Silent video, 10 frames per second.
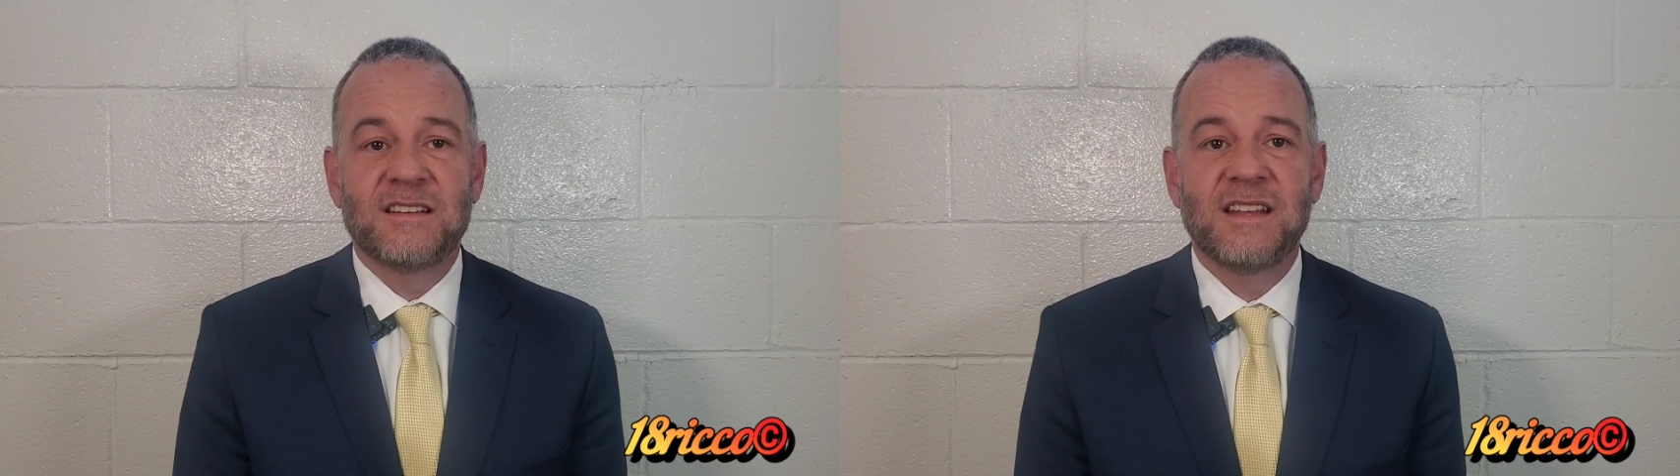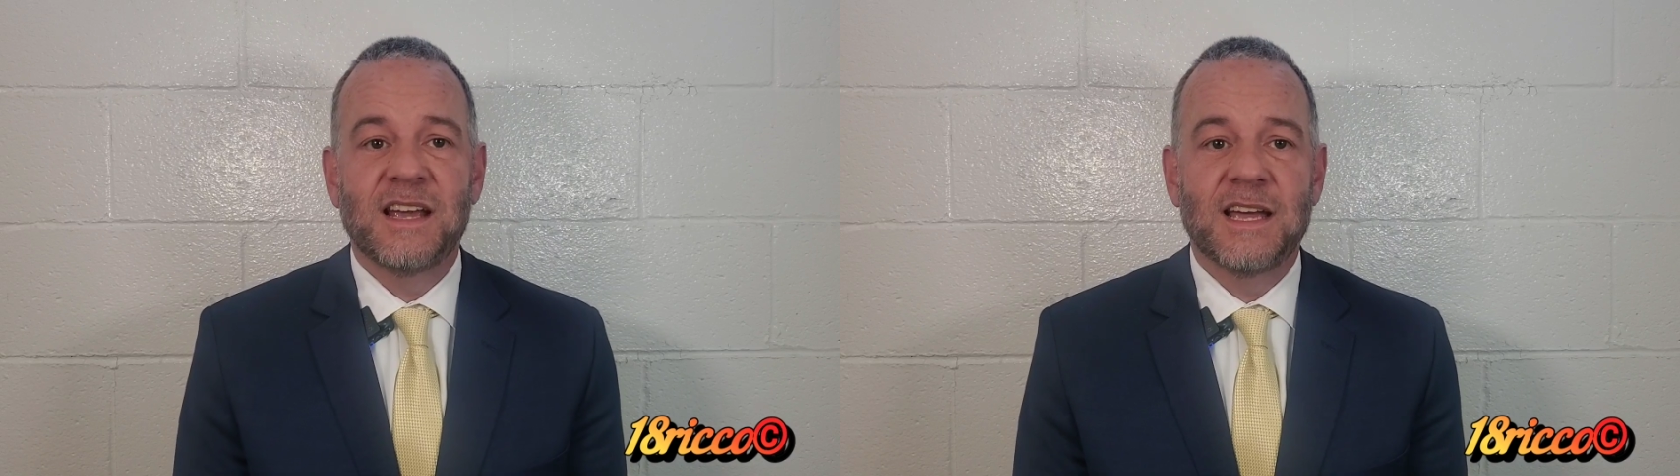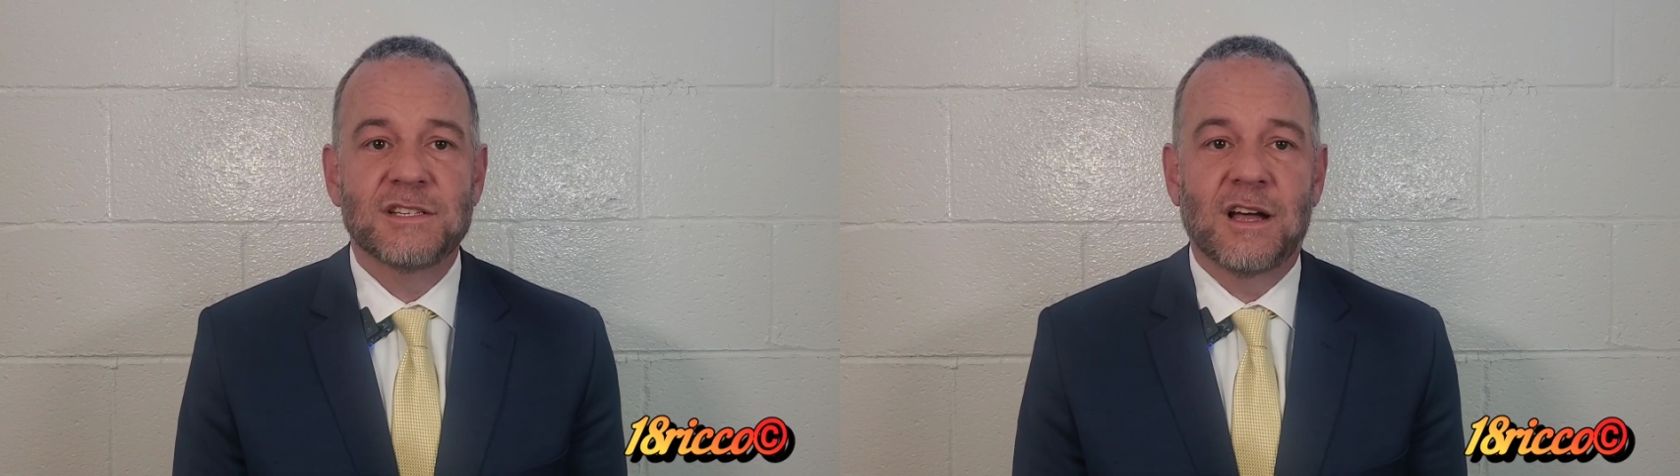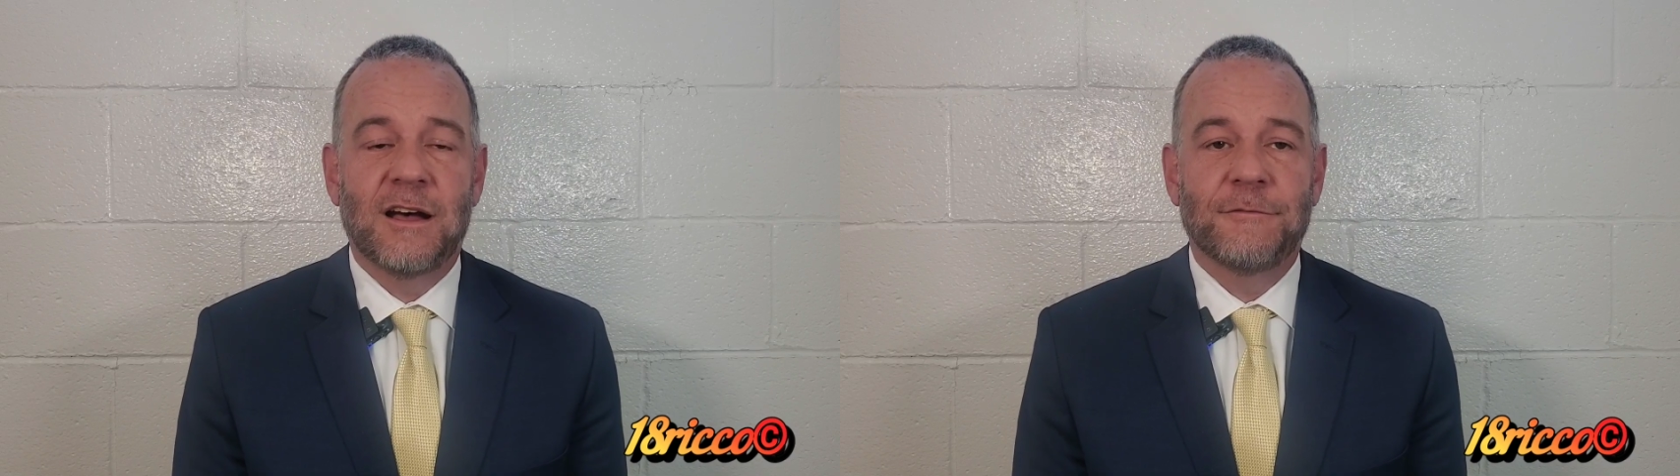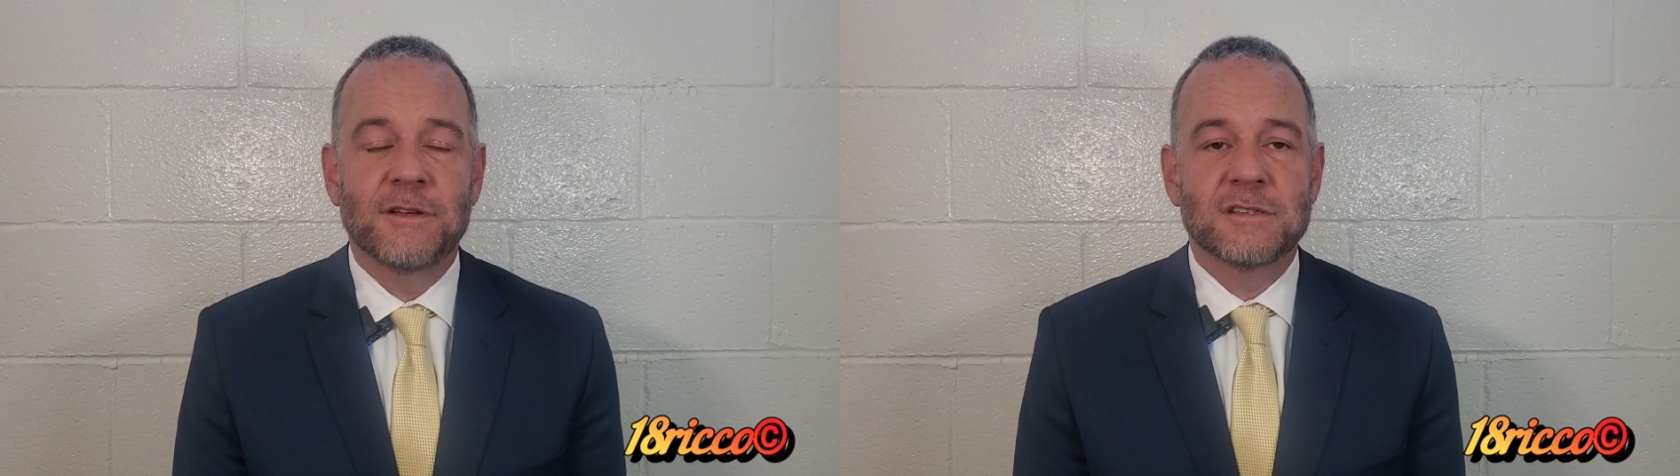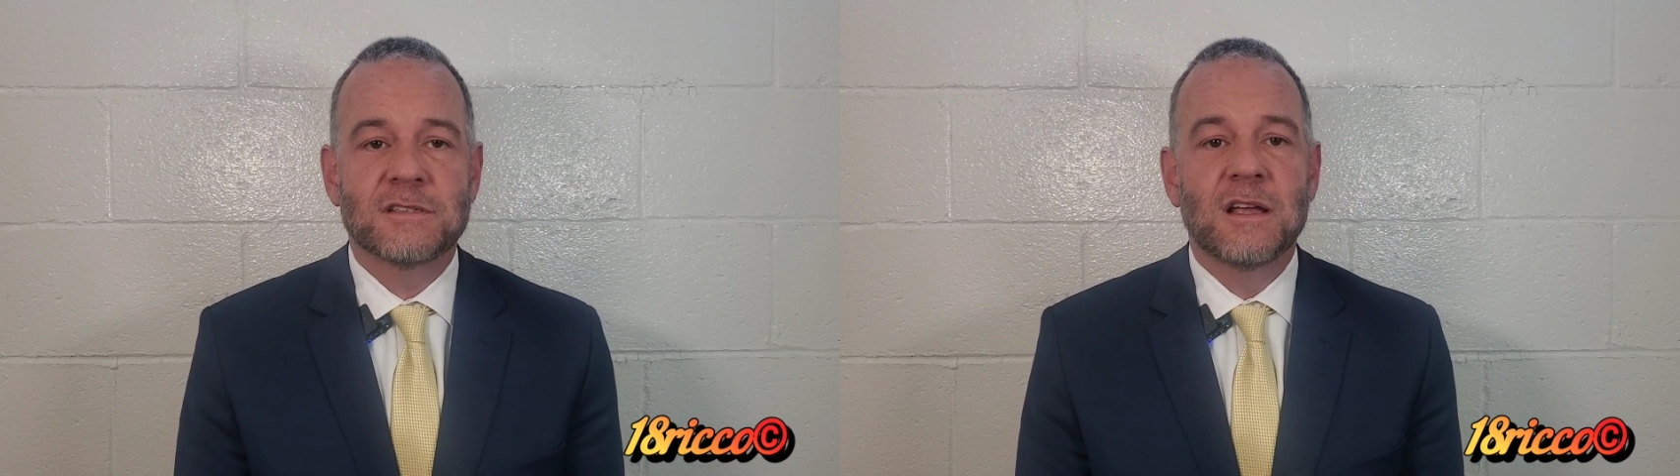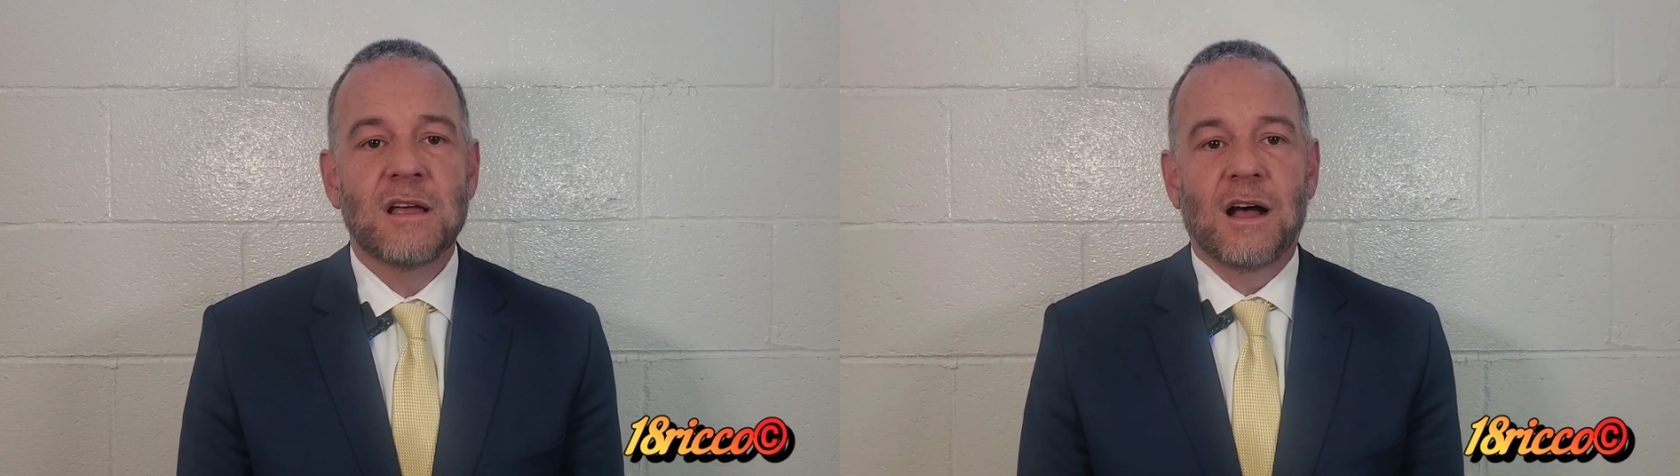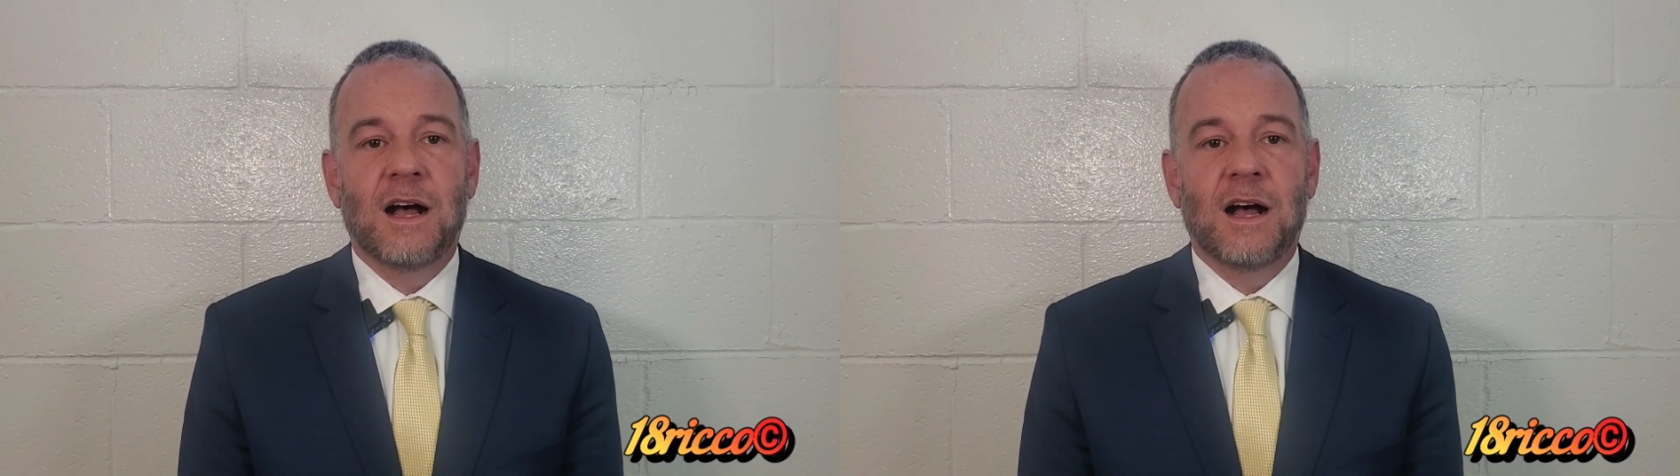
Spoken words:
the DA's office